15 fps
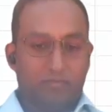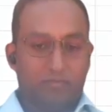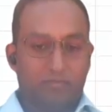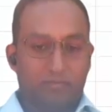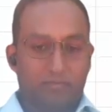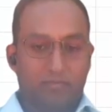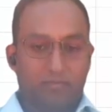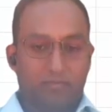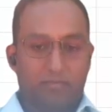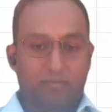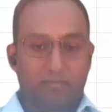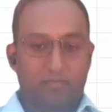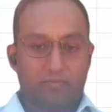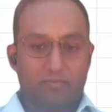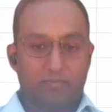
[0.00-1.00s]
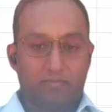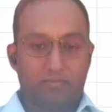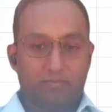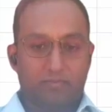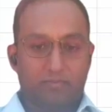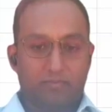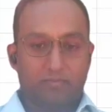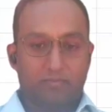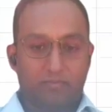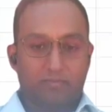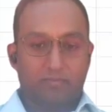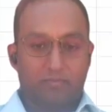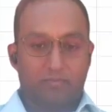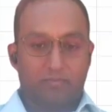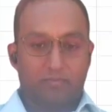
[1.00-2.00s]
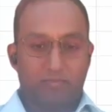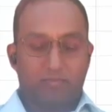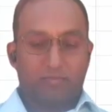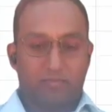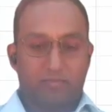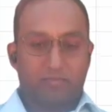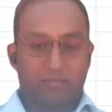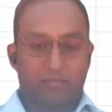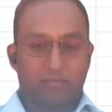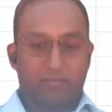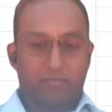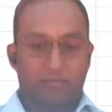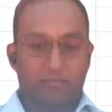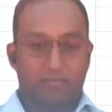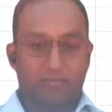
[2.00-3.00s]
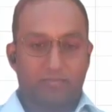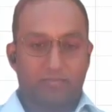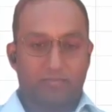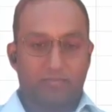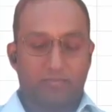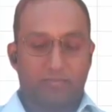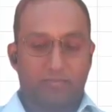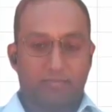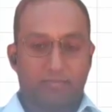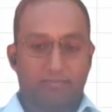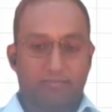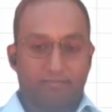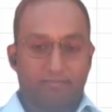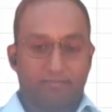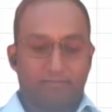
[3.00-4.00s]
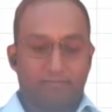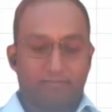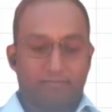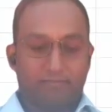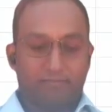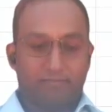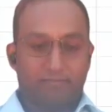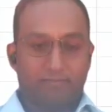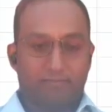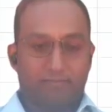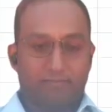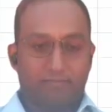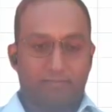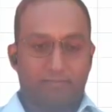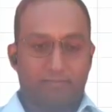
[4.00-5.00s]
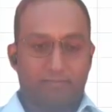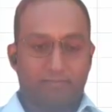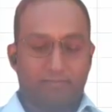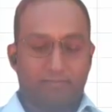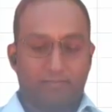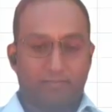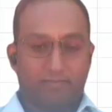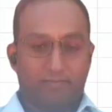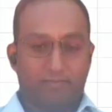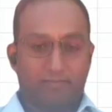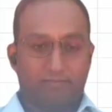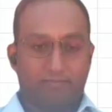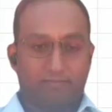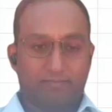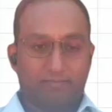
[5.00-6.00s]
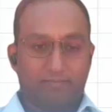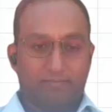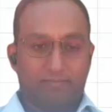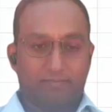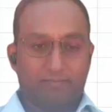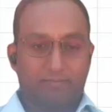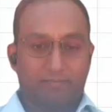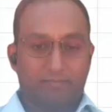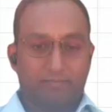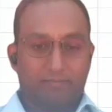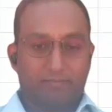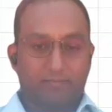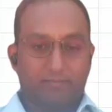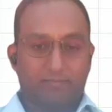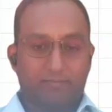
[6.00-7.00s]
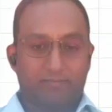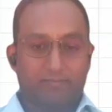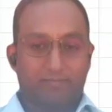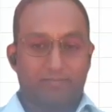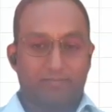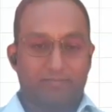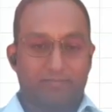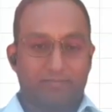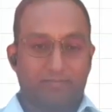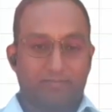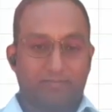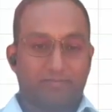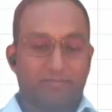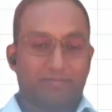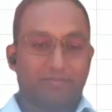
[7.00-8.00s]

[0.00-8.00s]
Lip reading: This person isn't speaking.